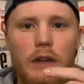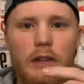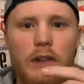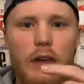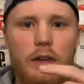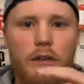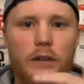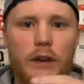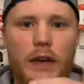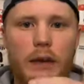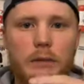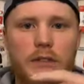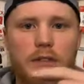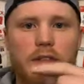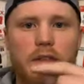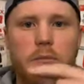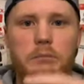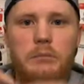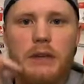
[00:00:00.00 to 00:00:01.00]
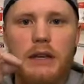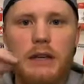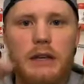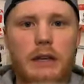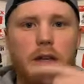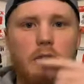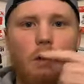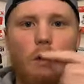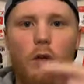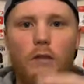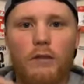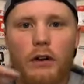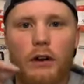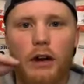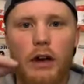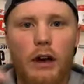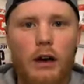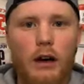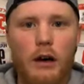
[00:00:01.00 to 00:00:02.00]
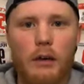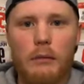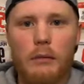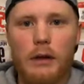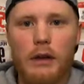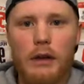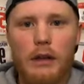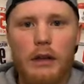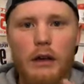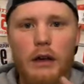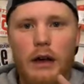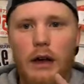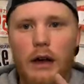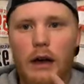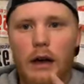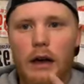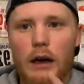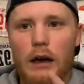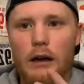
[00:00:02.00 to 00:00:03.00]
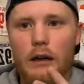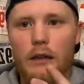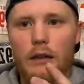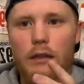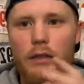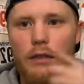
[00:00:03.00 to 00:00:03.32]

that you're able to beat and overcome uh,